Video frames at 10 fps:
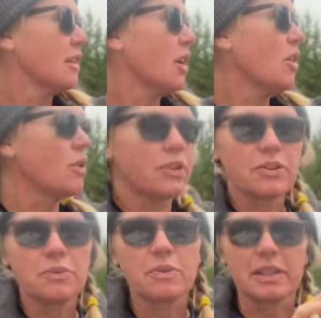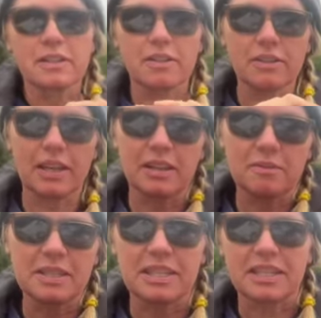Oh, there's a whisk. Okay, let
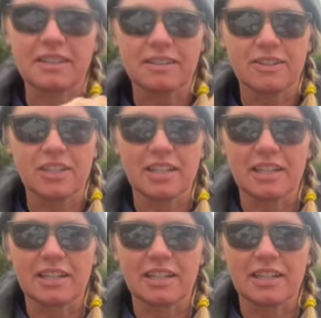me see. She got it.